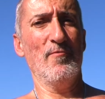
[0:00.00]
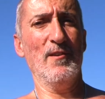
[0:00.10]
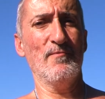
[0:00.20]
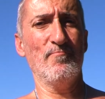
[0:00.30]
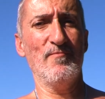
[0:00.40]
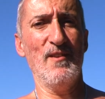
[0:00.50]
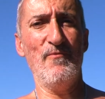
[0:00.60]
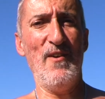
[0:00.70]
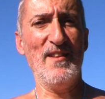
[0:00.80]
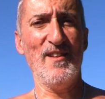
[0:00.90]
and
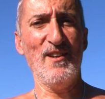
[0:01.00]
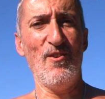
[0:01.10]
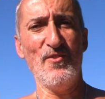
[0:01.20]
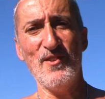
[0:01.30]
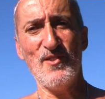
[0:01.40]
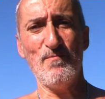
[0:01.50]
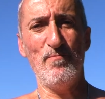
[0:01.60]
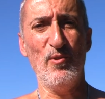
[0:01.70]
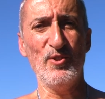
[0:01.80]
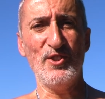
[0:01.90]
inventing all this
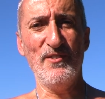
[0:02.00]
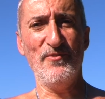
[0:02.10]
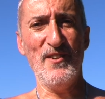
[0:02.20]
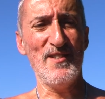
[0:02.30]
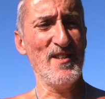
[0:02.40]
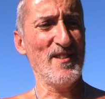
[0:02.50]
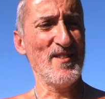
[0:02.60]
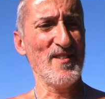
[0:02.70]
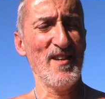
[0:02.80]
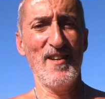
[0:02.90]
bullshit
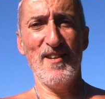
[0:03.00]
physics.